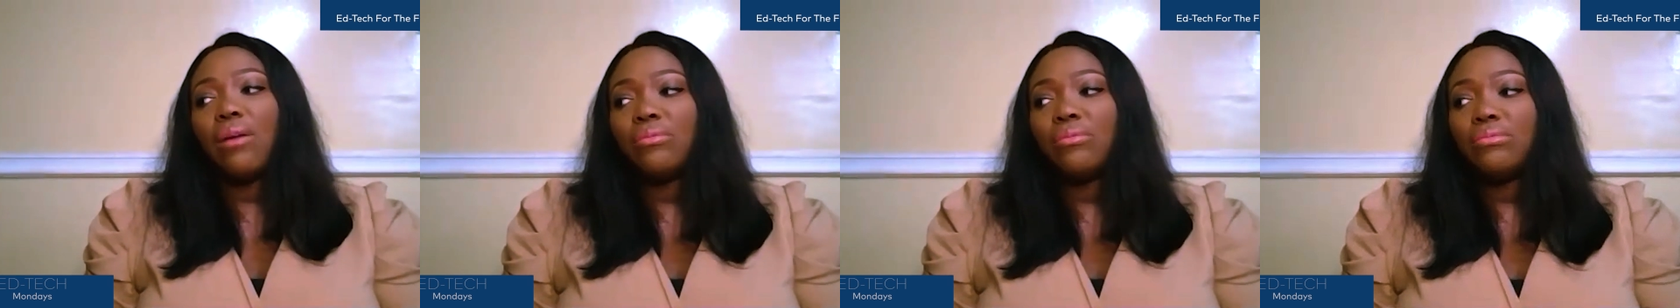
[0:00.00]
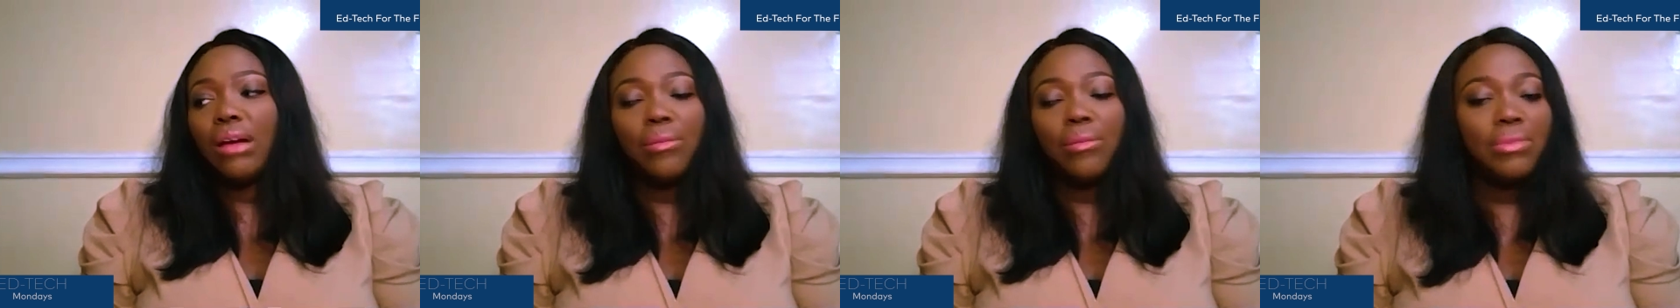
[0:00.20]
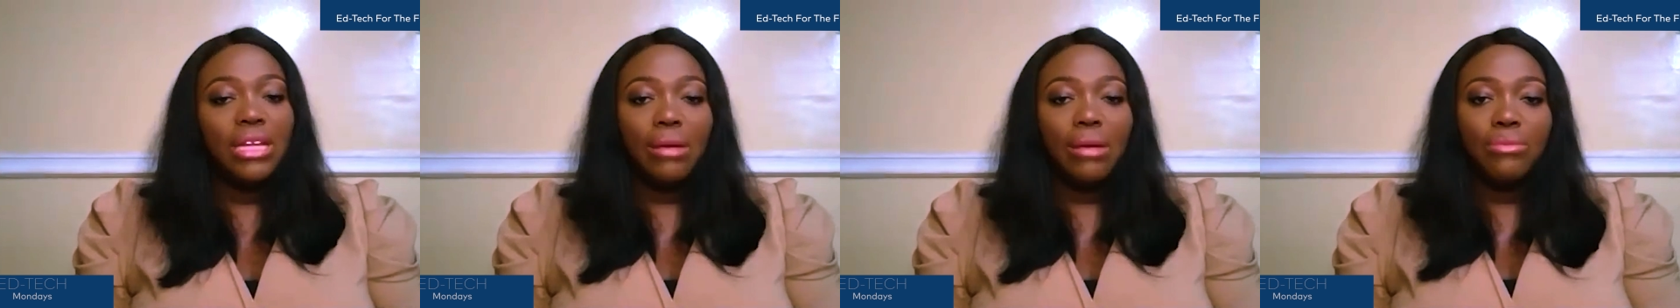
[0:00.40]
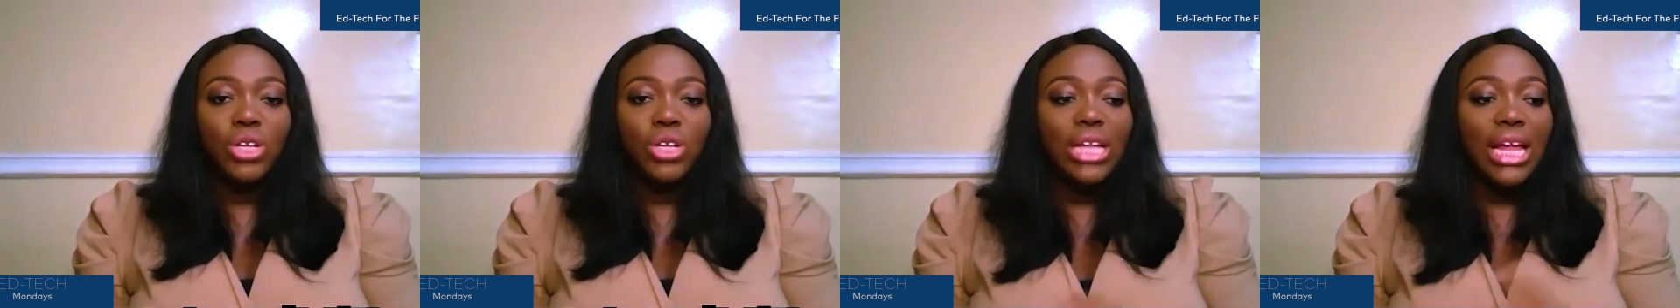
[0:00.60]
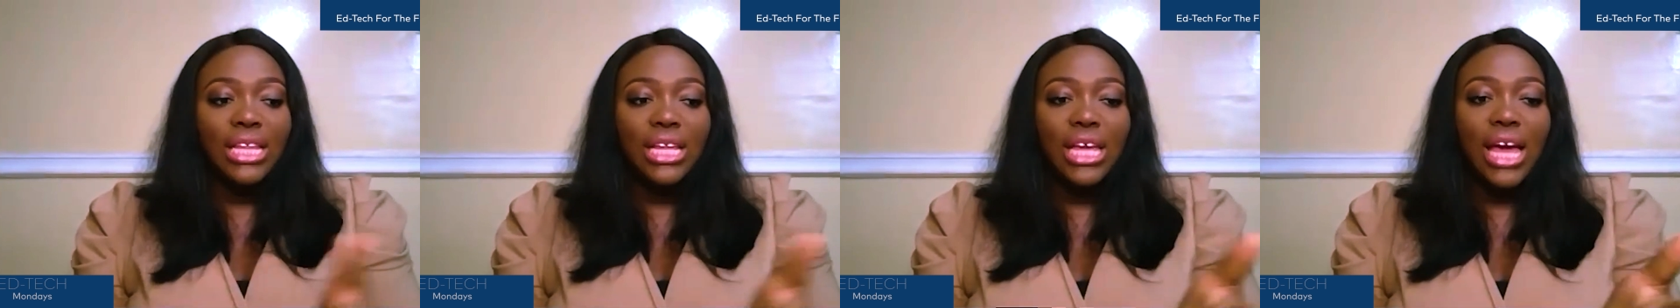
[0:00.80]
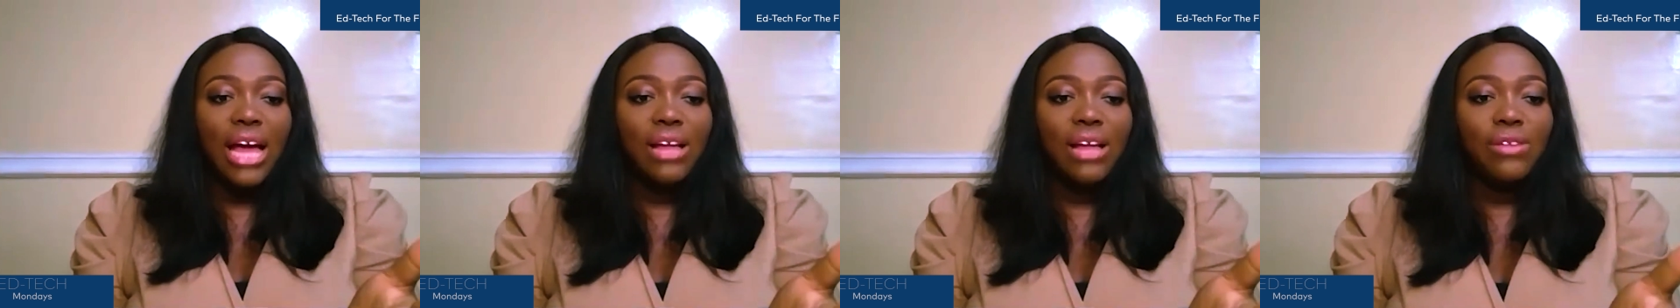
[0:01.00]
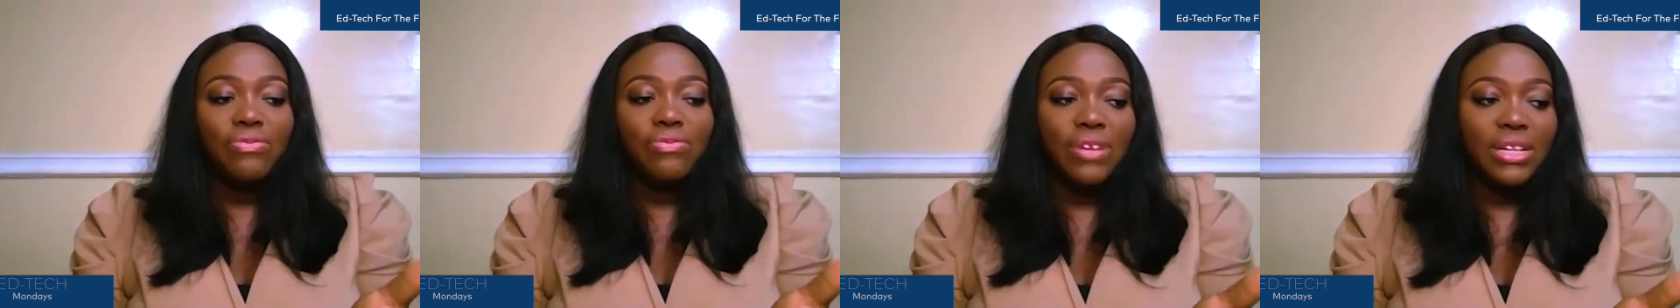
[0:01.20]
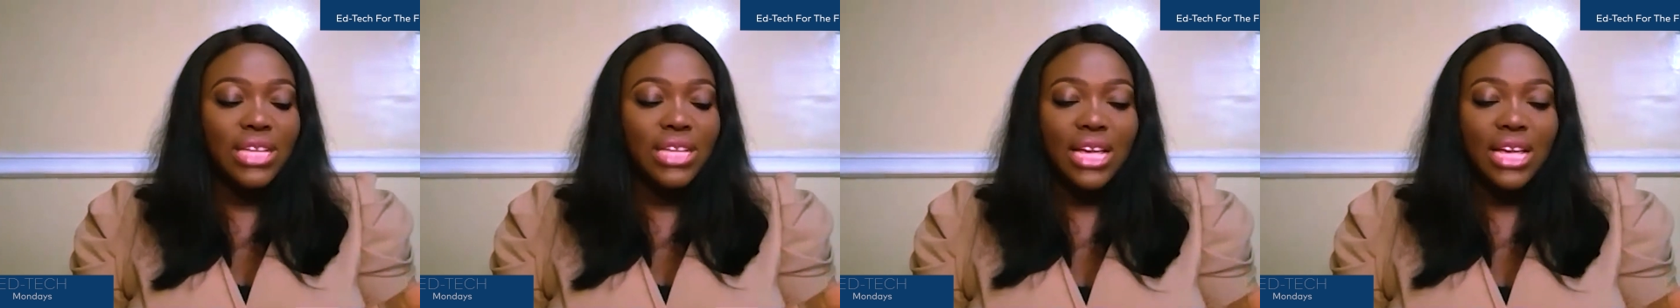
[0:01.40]
I mean, I'm sure that they
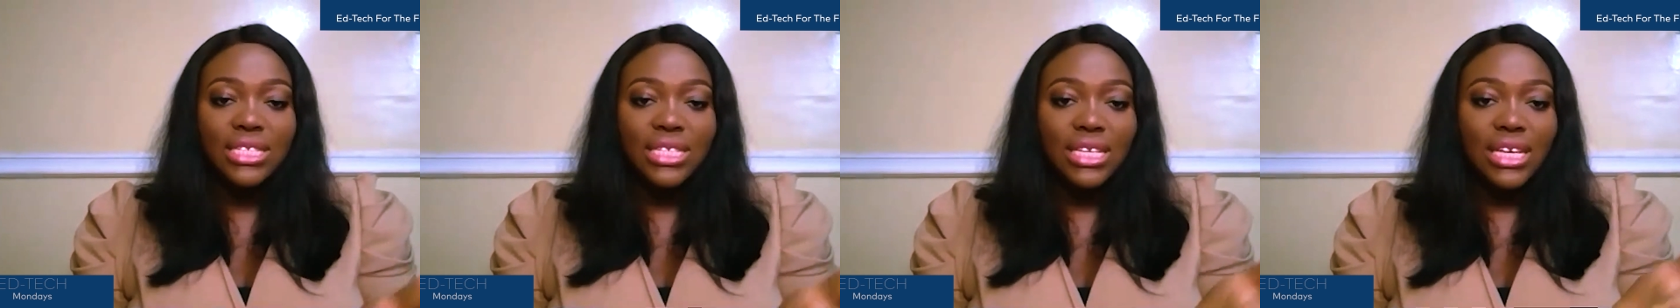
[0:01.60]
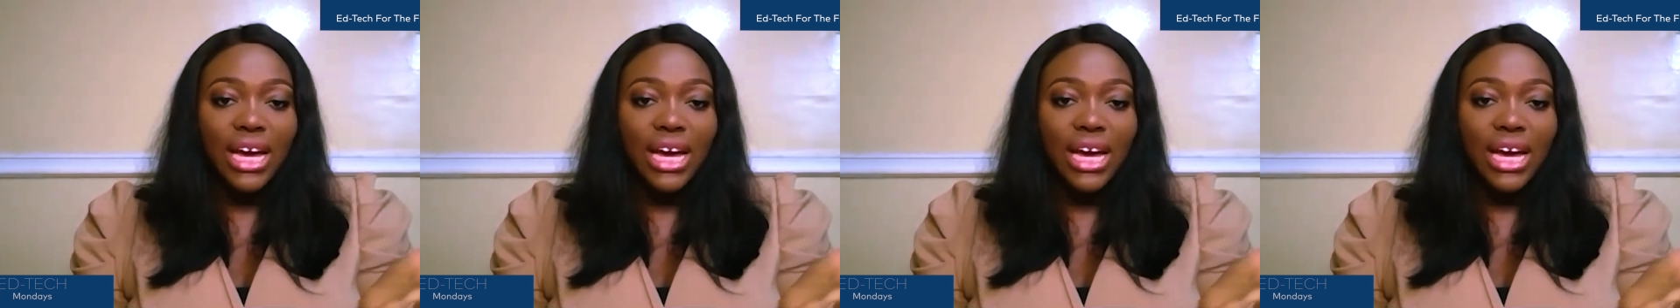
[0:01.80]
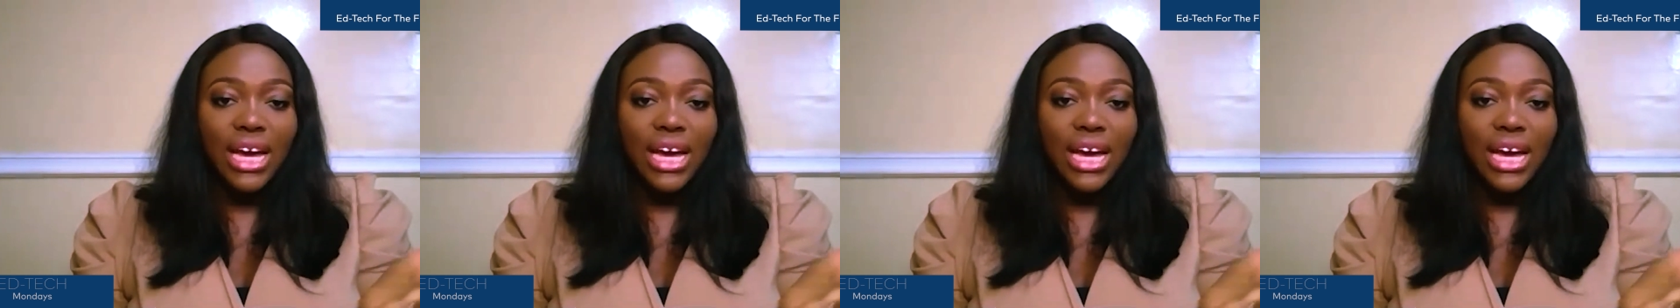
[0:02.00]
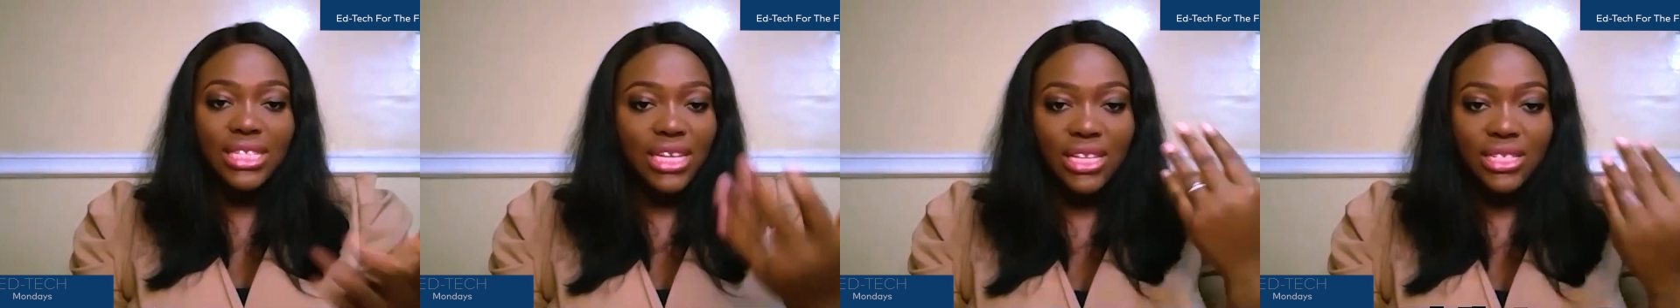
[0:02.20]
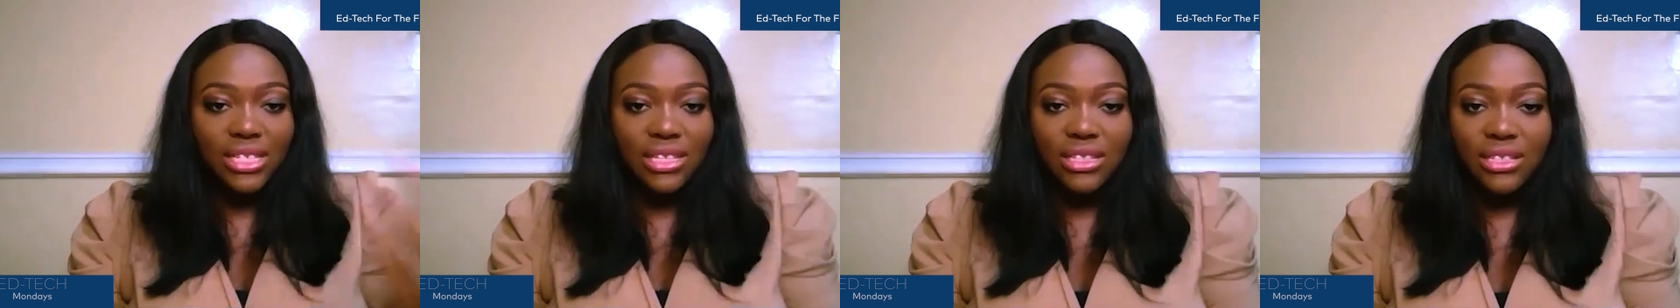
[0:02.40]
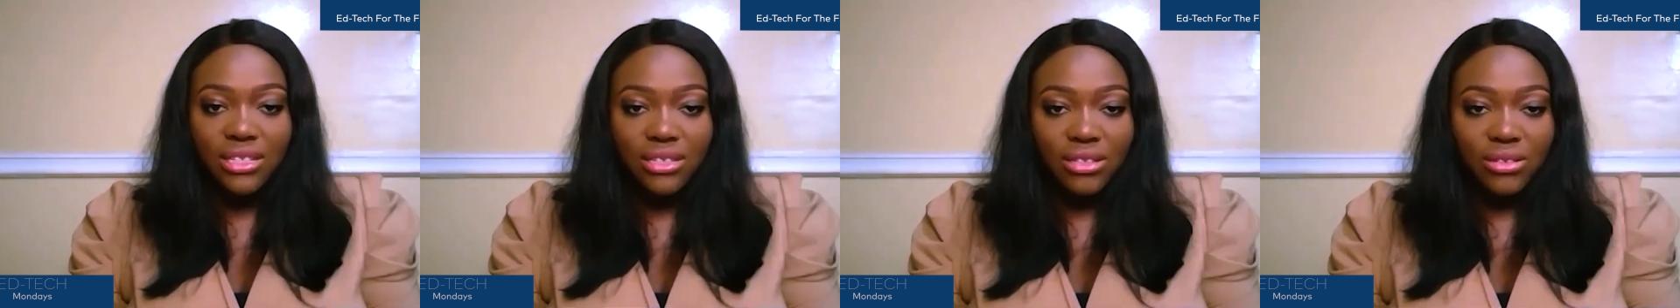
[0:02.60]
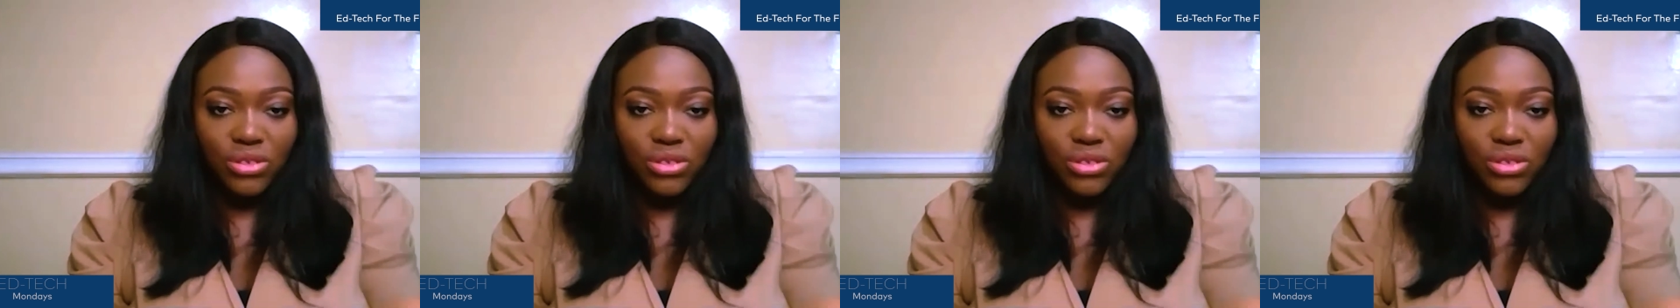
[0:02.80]
had fantastic ideas